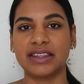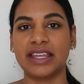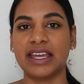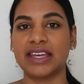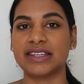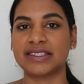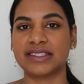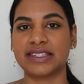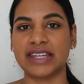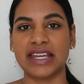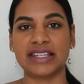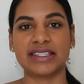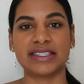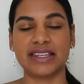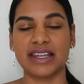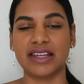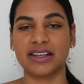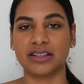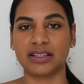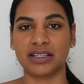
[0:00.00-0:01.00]
their estate
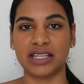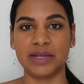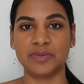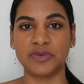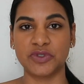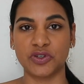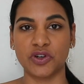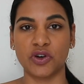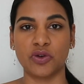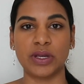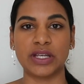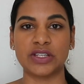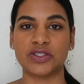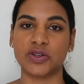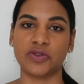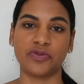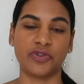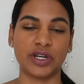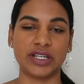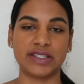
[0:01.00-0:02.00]
keeps growing,
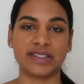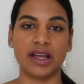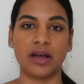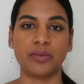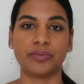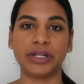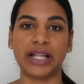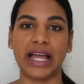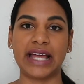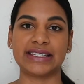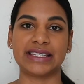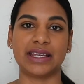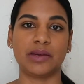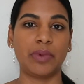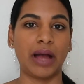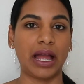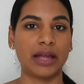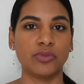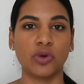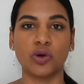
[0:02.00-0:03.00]
so for example, as they
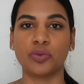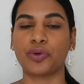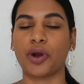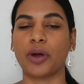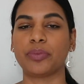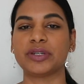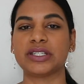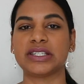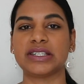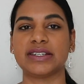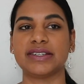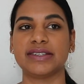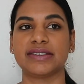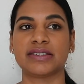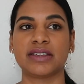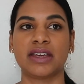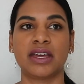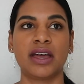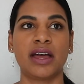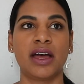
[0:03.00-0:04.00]
buy more
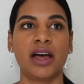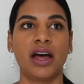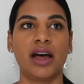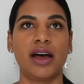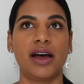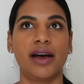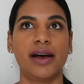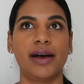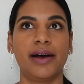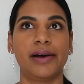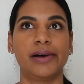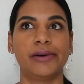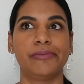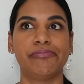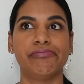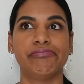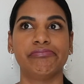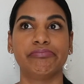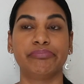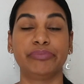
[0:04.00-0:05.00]
properties,
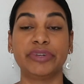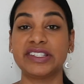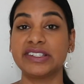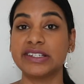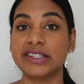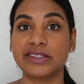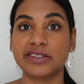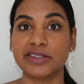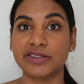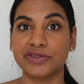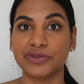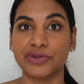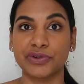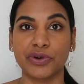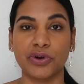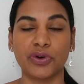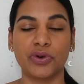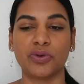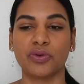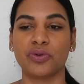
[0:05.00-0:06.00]
businesses
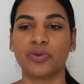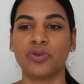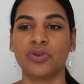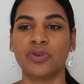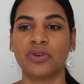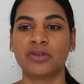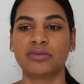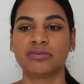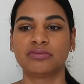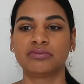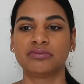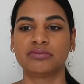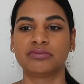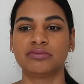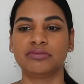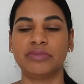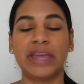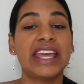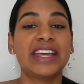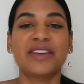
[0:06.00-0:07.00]
grow,
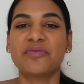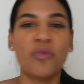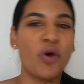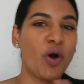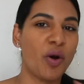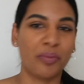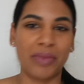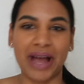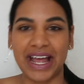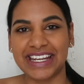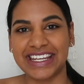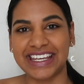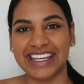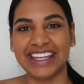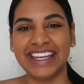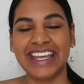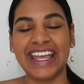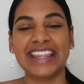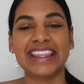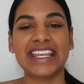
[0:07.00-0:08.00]
make more
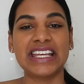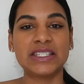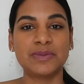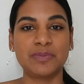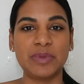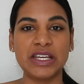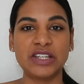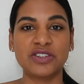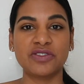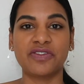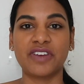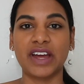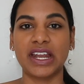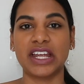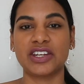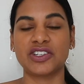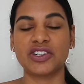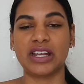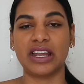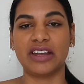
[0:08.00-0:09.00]
money, they speak to
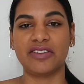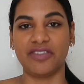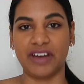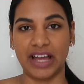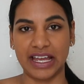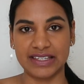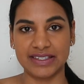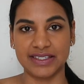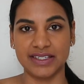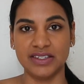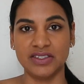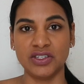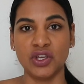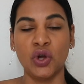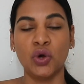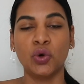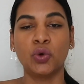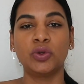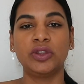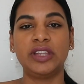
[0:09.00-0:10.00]
financial advisors
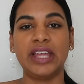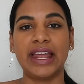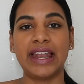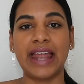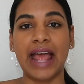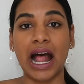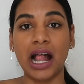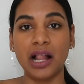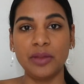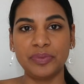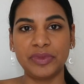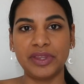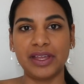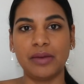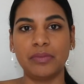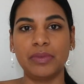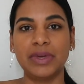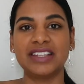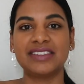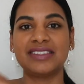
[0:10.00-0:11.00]
who then help
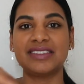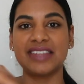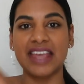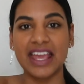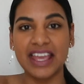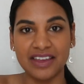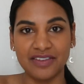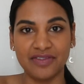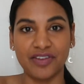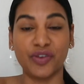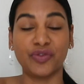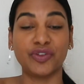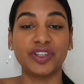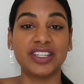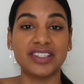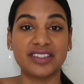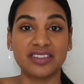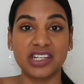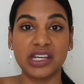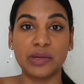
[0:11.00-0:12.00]
them save for
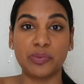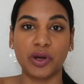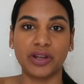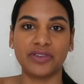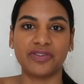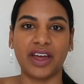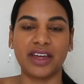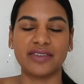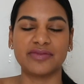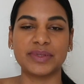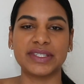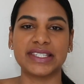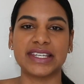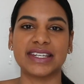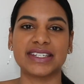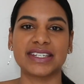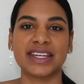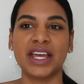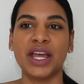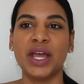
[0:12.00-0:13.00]
this
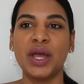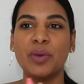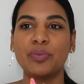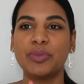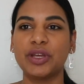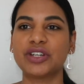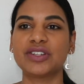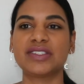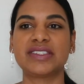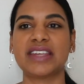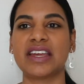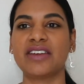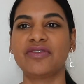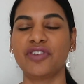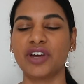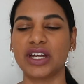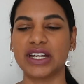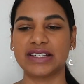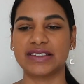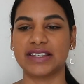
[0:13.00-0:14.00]
3.5%. Because say
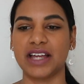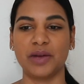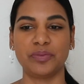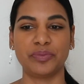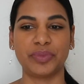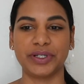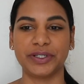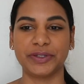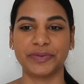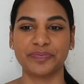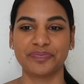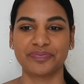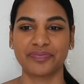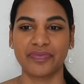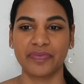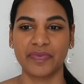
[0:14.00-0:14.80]
for example,